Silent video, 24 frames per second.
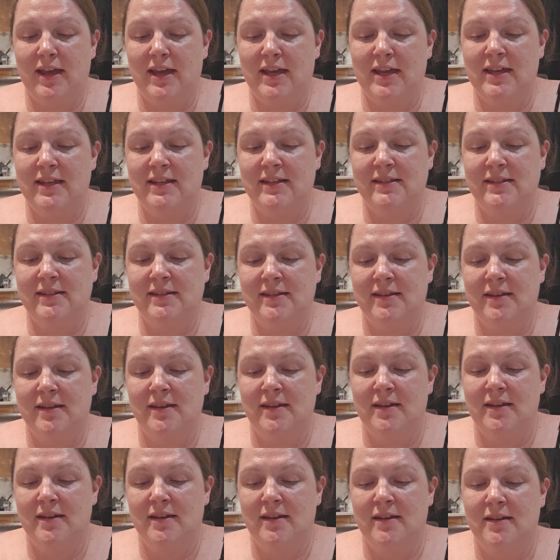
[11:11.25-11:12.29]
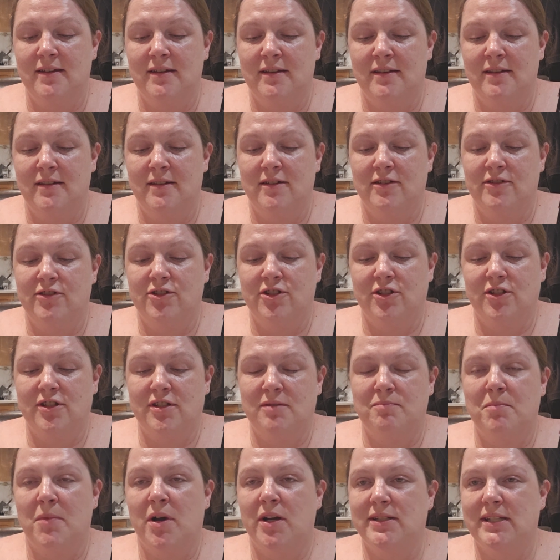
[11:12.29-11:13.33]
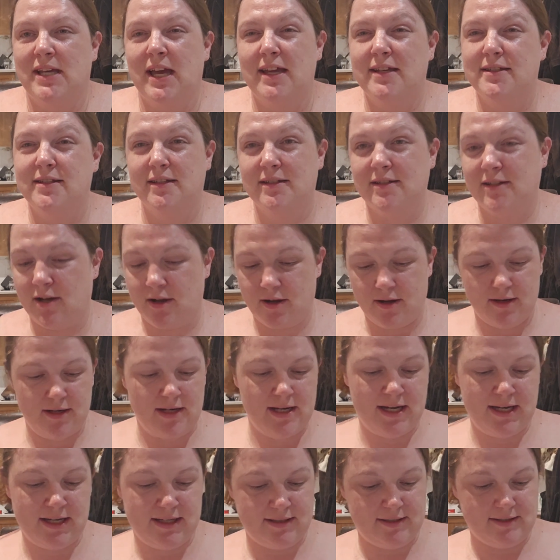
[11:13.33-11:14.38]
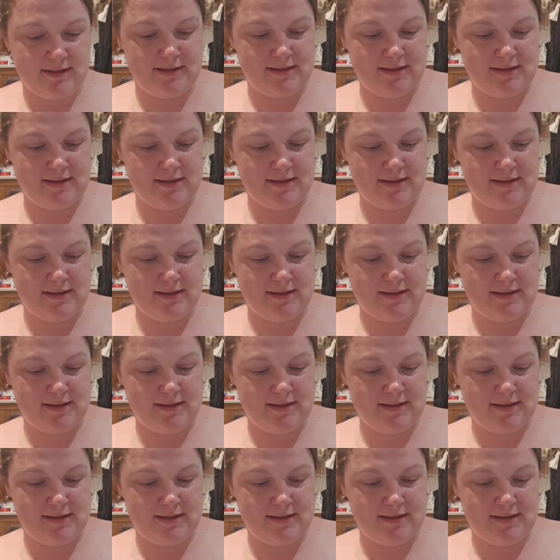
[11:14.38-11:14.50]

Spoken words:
is just my taste entirely.